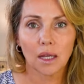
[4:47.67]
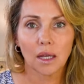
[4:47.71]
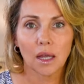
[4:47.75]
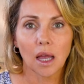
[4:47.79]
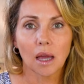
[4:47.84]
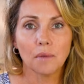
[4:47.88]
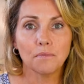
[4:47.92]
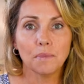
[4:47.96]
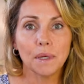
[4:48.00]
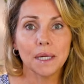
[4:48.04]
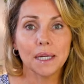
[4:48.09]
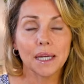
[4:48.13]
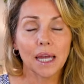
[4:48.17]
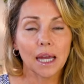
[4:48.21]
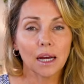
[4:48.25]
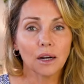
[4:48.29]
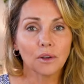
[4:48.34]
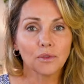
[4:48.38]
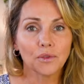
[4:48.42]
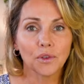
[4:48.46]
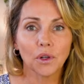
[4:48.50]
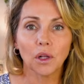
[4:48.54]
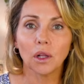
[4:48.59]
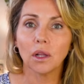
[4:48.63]
And be
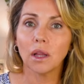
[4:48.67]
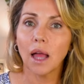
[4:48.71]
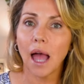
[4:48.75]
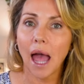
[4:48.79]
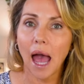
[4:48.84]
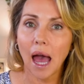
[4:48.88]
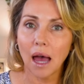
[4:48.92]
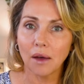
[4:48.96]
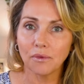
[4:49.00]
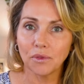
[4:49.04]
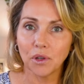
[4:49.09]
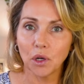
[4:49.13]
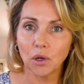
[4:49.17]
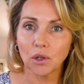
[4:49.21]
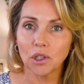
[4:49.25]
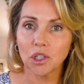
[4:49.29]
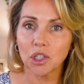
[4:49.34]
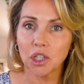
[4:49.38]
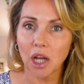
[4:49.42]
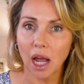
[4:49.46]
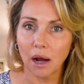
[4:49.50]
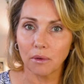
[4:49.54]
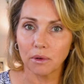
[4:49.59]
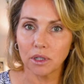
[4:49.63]
careful, have your
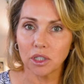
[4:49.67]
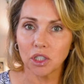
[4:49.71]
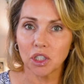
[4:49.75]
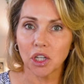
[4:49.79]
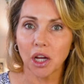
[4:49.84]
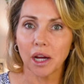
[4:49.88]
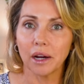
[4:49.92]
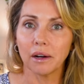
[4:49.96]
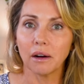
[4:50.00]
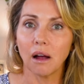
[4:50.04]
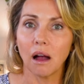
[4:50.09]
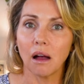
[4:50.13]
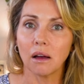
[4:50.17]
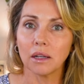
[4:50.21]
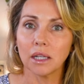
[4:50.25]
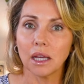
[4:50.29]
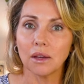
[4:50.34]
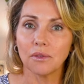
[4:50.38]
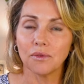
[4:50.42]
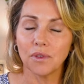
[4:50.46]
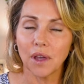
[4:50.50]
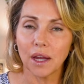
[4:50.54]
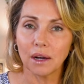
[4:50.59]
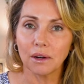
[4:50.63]
shower chair on
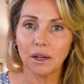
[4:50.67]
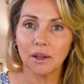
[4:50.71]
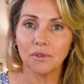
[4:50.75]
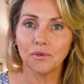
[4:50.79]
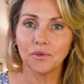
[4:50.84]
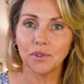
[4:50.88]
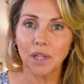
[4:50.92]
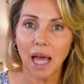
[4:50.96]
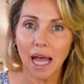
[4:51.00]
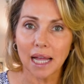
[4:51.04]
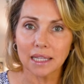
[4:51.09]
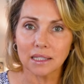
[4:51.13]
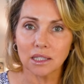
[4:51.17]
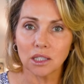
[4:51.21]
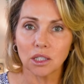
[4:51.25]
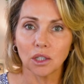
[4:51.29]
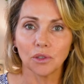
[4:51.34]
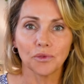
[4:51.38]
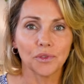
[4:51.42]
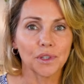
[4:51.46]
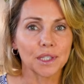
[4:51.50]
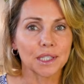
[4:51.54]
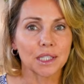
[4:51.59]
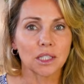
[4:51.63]
a very flat
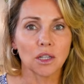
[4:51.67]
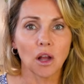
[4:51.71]
surface,